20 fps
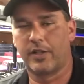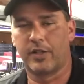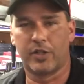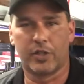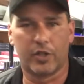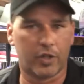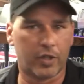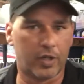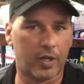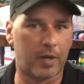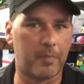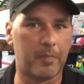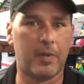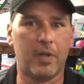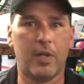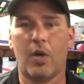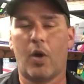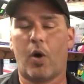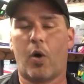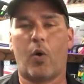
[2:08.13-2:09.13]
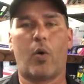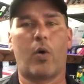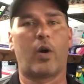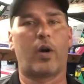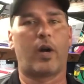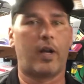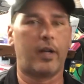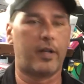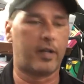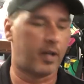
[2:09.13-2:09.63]
Europe,
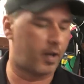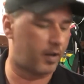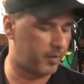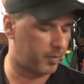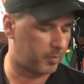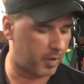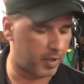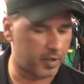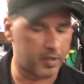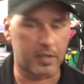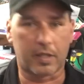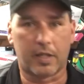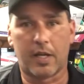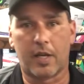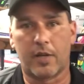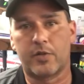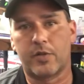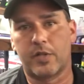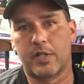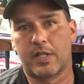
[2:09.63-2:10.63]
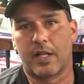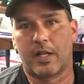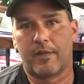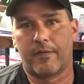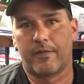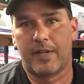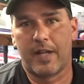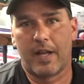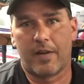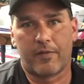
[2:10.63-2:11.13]
or in other parts of the country that
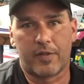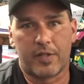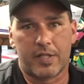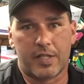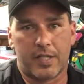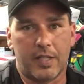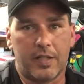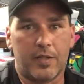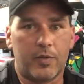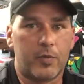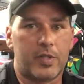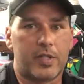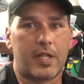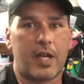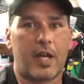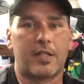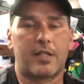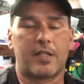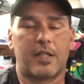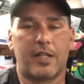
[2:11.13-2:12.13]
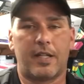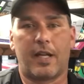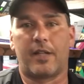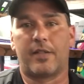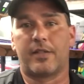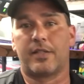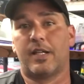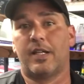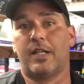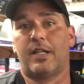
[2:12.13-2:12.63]
have never seen the Wisconsin
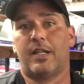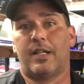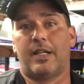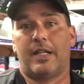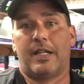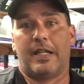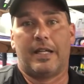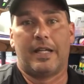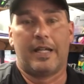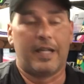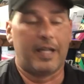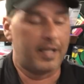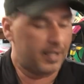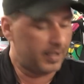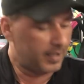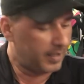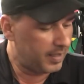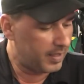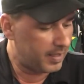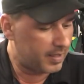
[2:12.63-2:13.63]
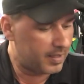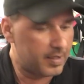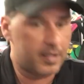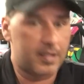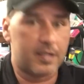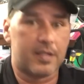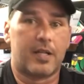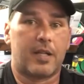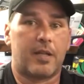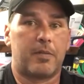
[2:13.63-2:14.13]
Dells,
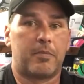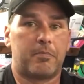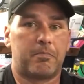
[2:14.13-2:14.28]
it's